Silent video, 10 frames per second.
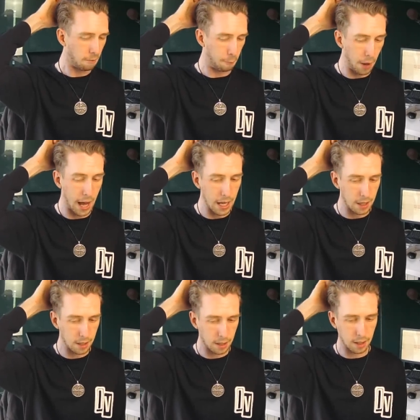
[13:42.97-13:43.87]
But
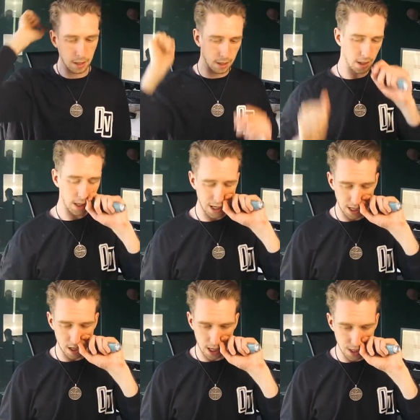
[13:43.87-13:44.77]

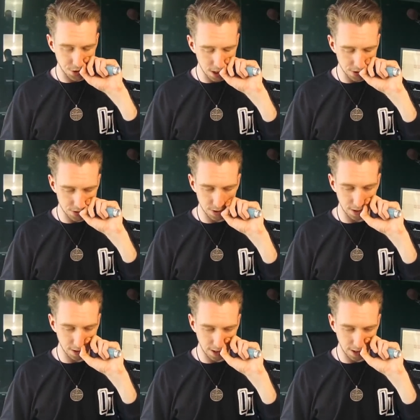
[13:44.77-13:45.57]
I I just